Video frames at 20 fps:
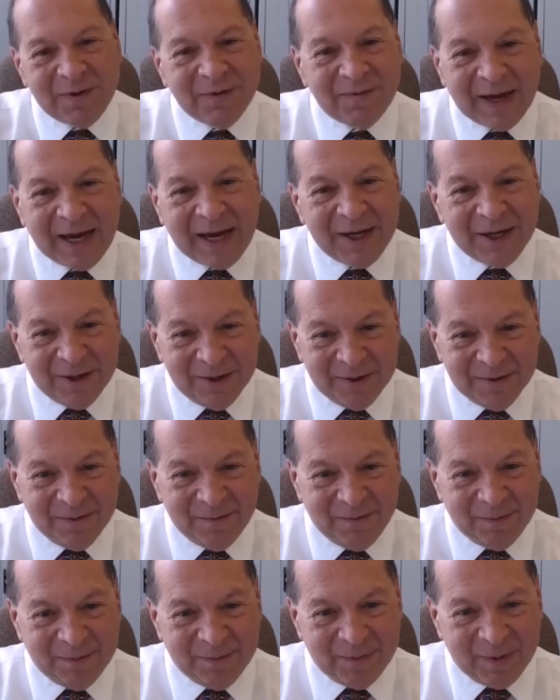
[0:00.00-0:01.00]
the value
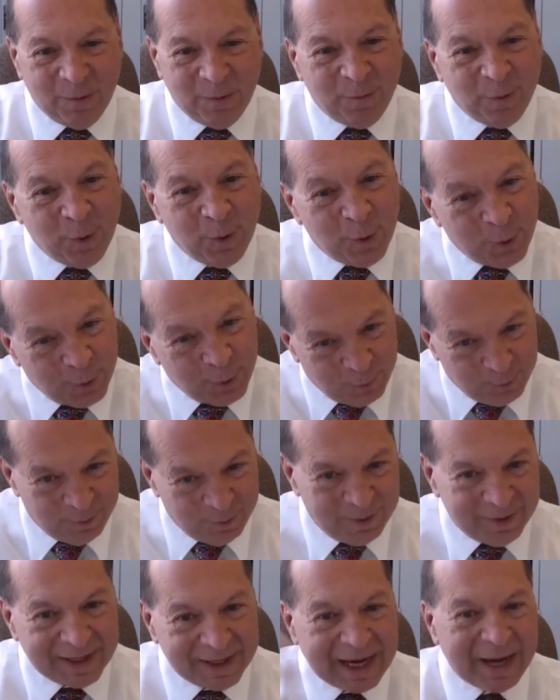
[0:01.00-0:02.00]
for
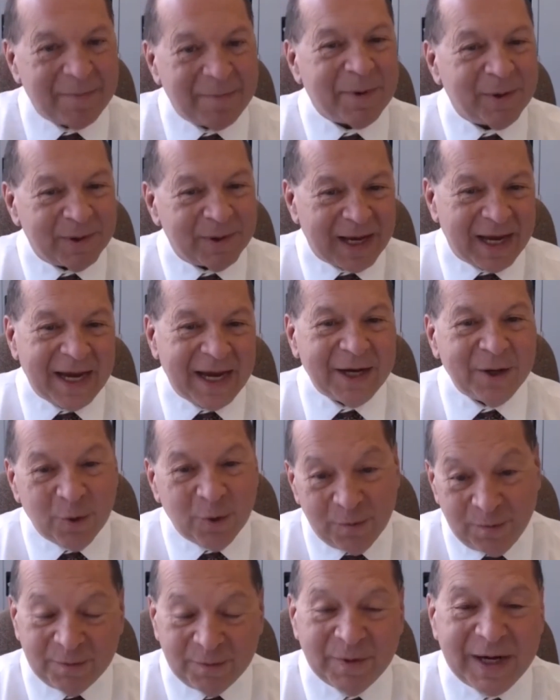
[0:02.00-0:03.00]
capital gain or
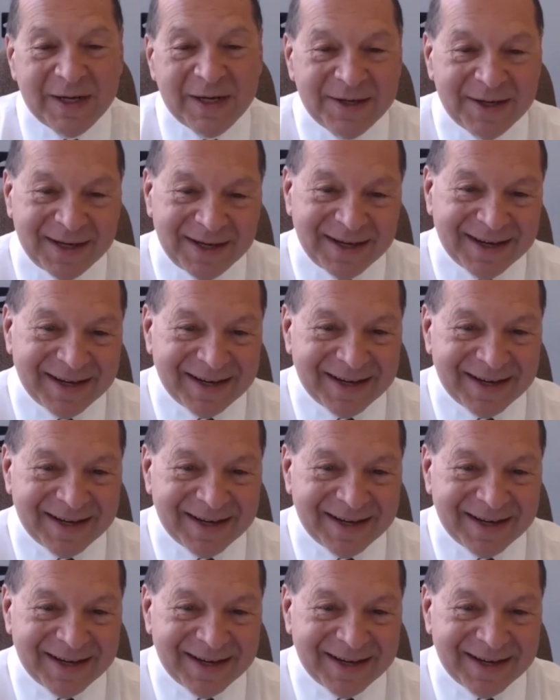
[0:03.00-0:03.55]
for renting.